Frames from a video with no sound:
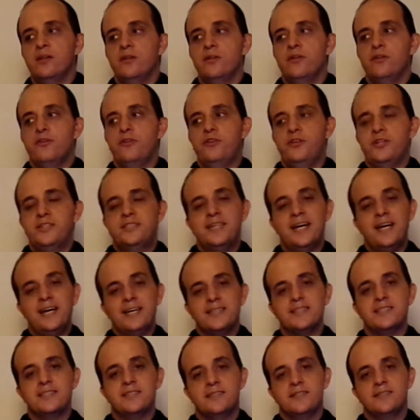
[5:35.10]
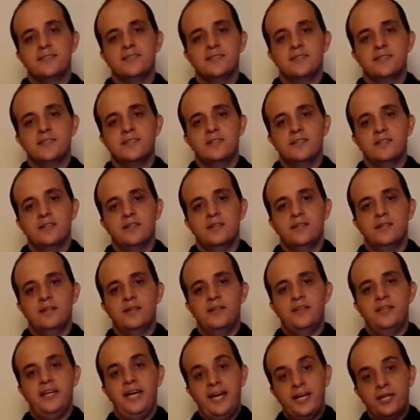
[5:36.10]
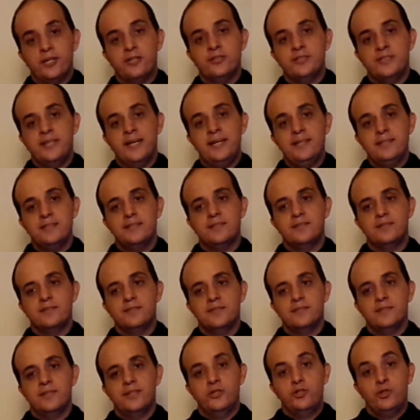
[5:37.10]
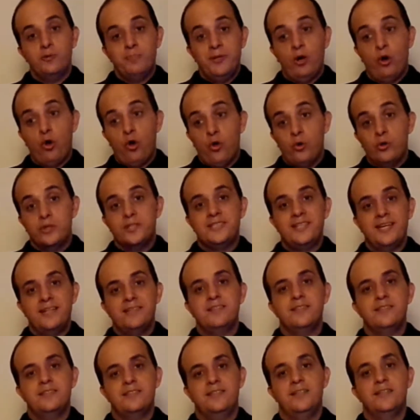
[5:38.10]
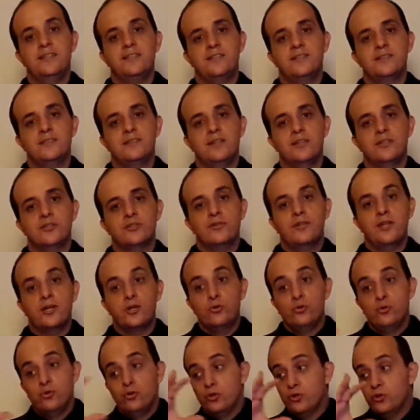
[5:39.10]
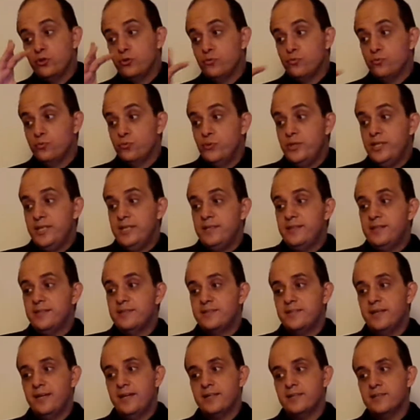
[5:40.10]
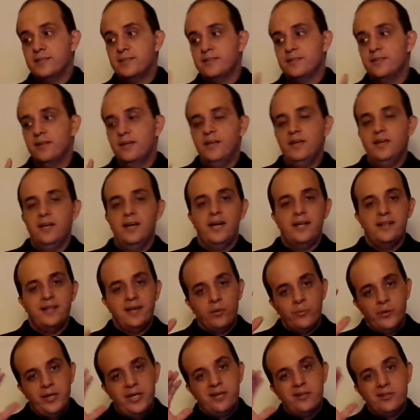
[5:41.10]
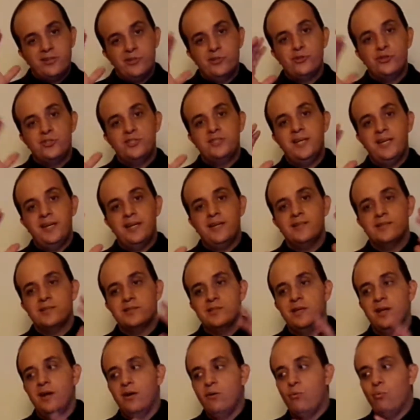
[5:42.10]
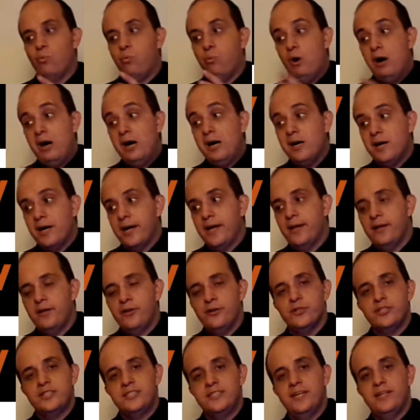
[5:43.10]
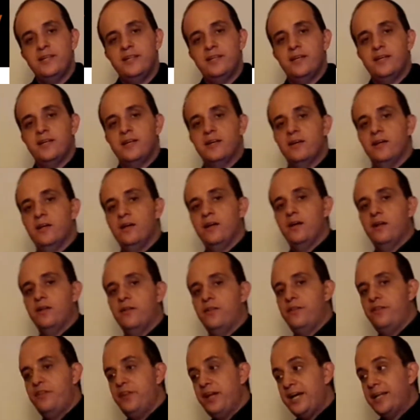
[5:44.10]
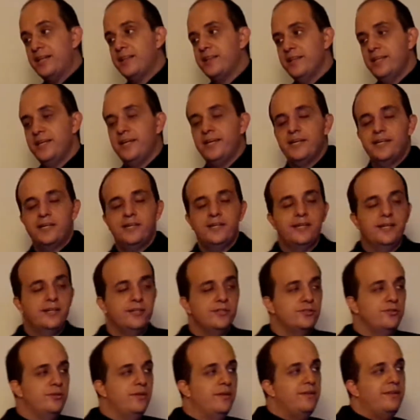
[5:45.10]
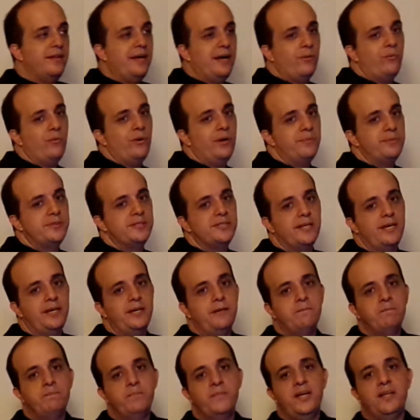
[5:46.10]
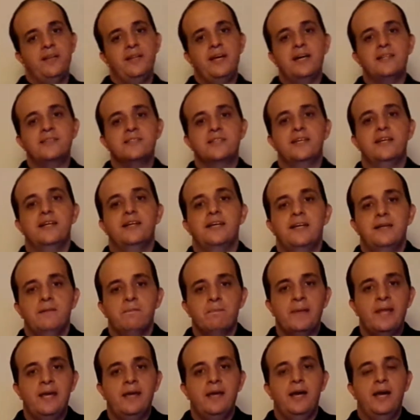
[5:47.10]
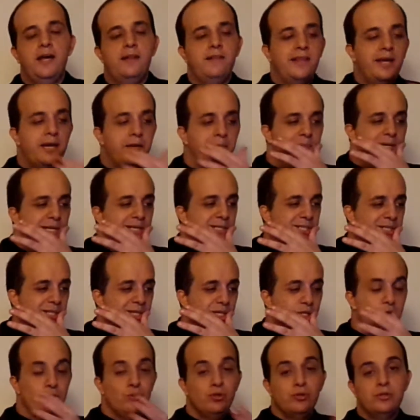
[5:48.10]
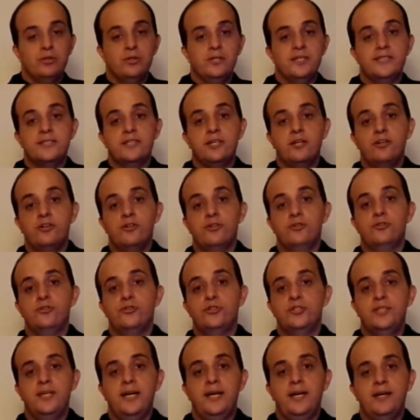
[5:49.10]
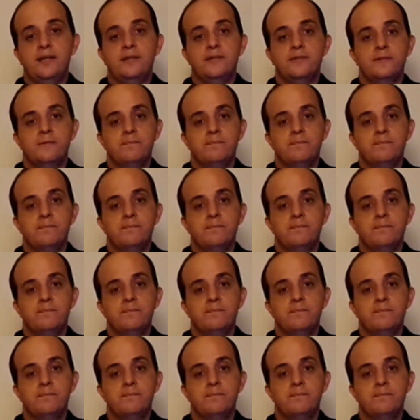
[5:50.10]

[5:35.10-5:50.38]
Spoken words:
the texts, the anchor texts, they should be whole sentences so that Google can read the text, and that way it understands why you're sending that link to that website. And that means that Google is going to understand